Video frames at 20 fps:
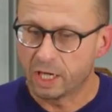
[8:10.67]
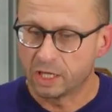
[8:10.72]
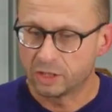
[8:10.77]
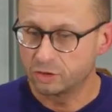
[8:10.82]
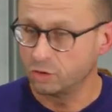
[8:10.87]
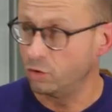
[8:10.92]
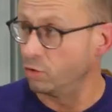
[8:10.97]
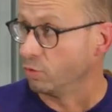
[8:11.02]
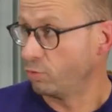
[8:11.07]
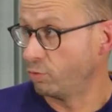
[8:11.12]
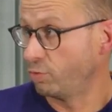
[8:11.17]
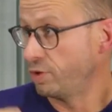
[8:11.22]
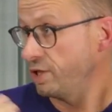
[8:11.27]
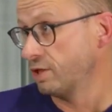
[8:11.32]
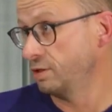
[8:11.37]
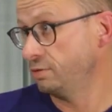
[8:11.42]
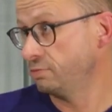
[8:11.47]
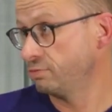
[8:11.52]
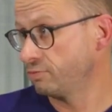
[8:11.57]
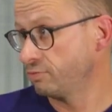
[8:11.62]
So
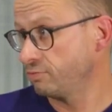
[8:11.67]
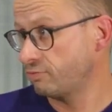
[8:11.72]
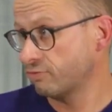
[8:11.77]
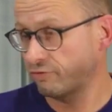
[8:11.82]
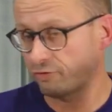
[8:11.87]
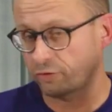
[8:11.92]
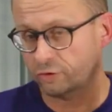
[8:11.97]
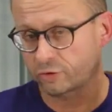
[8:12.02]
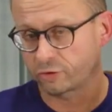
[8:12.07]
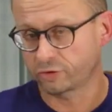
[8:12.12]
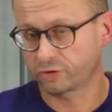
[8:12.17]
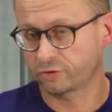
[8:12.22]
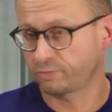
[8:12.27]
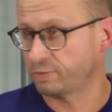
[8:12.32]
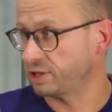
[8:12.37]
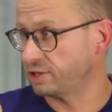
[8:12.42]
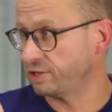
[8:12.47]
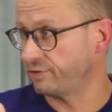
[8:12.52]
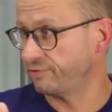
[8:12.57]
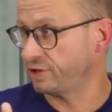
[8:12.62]
we focus
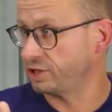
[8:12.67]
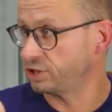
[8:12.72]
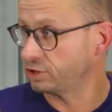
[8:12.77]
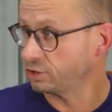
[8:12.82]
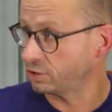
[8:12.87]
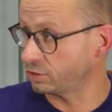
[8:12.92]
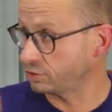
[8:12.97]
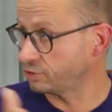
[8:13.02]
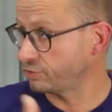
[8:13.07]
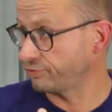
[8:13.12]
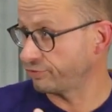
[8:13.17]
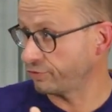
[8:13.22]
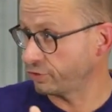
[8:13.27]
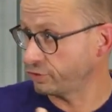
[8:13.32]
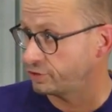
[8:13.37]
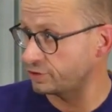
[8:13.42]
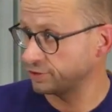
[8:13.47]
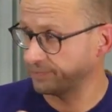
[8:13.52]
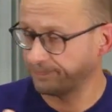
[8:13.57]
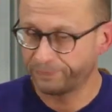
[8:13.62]
by definition on the
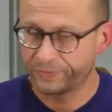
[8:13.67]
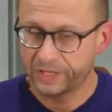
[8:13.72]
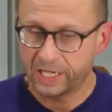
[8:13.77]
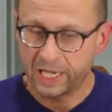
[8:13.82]
first.